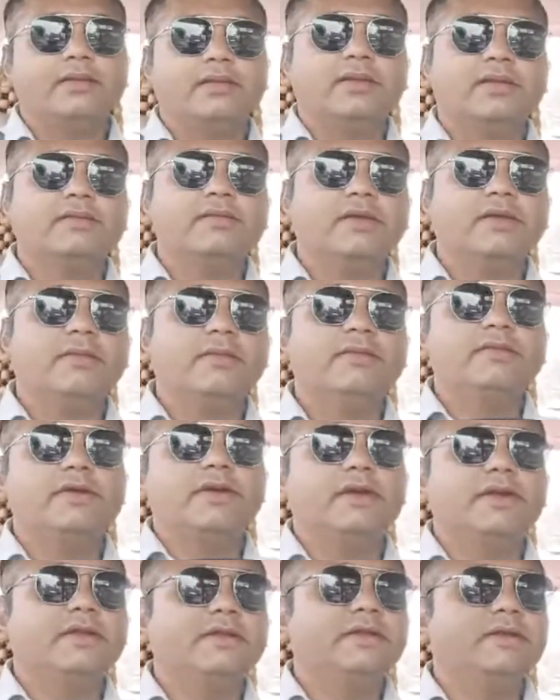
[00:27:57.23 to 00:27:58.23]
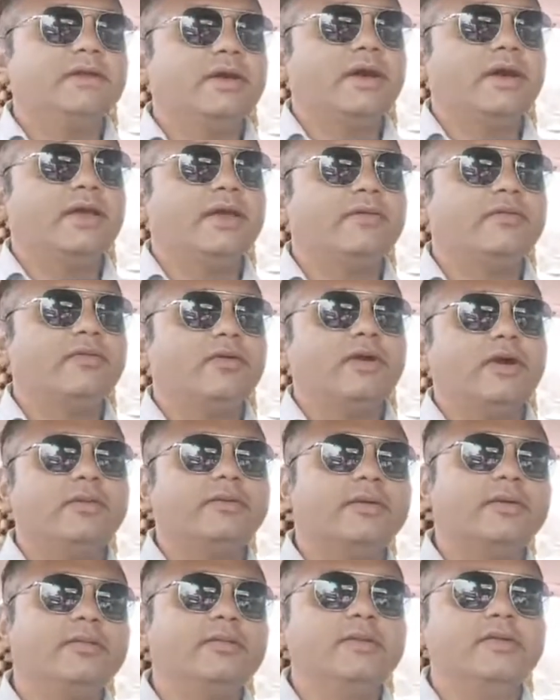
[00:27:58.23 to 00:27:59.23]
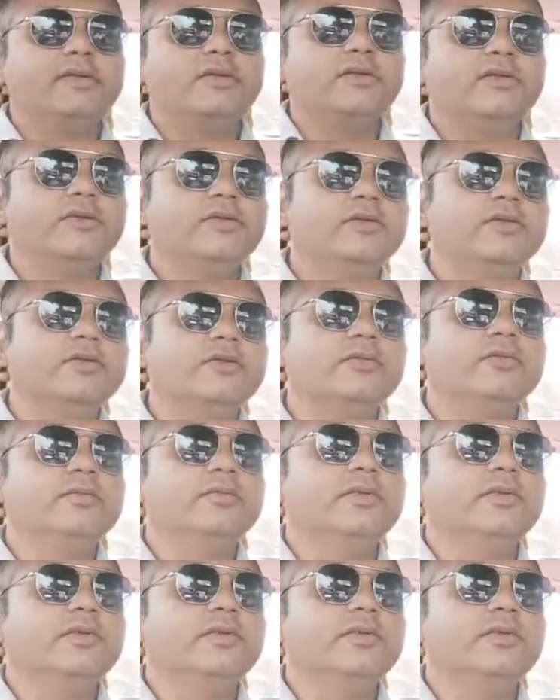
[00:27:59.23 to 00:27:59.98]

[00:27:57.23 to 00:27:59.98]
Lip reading: The same strategy I have already published on YouTube.